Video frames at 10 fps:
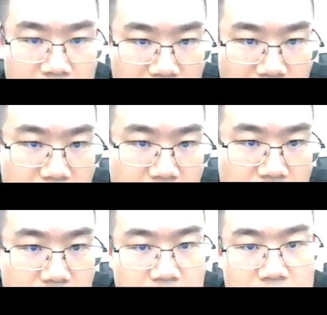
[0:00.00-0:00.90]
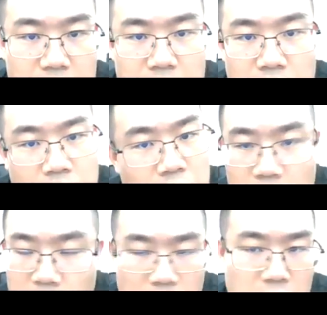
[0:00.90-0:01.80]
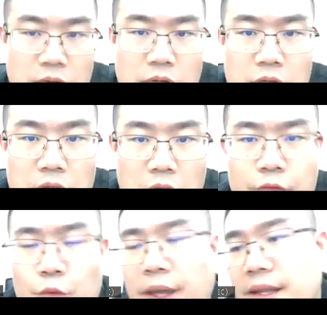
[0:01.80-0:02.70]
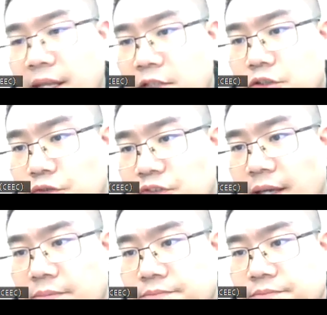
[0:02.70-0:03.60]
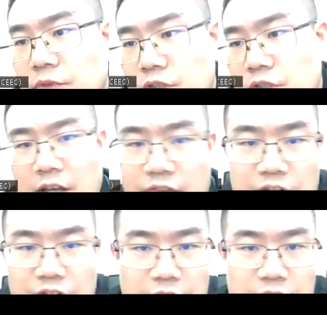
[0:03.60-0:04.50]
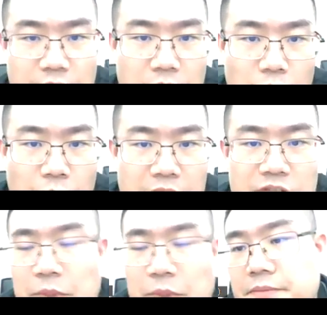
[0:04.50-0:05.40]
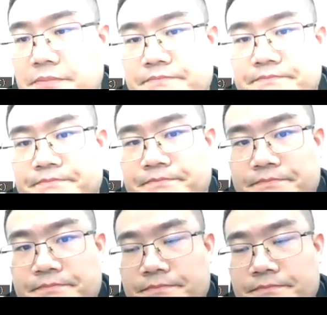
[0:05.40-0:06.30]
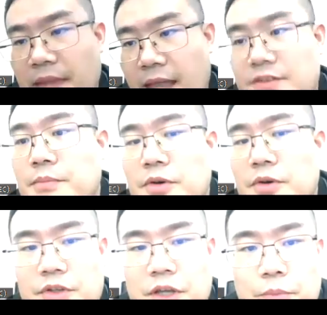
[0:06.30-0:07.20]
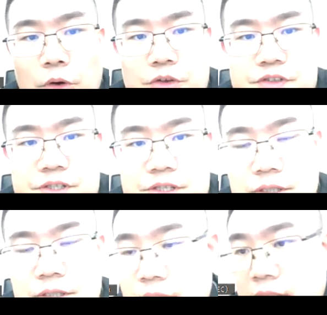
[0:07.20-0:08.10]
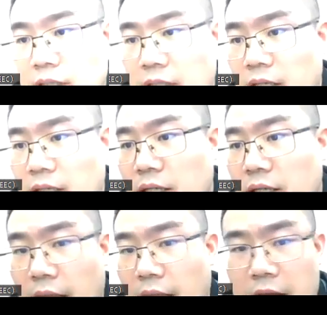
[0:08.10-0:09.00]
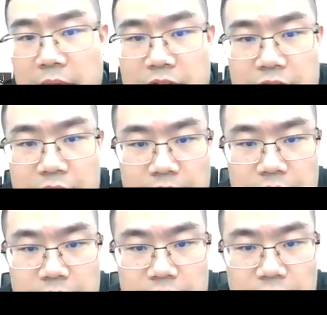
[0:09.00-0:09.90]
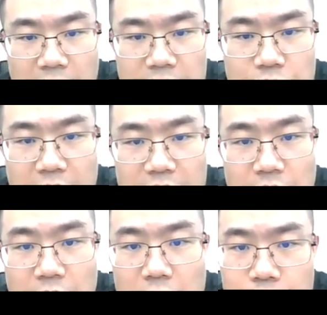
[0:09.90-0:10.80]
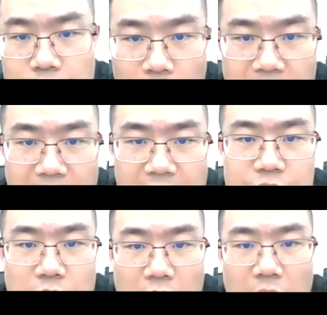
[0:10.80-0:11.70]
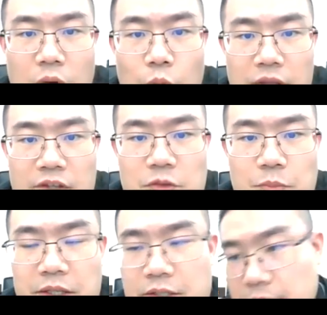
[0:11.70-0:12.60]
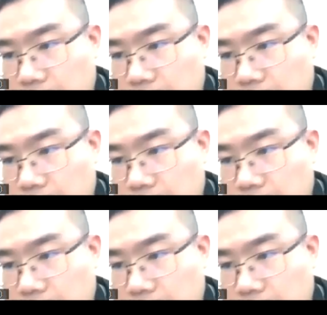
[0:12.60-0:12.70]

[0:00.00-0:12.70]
And if we need to say, just see the wind speed as the most important element. As you can see, if we have a wind speed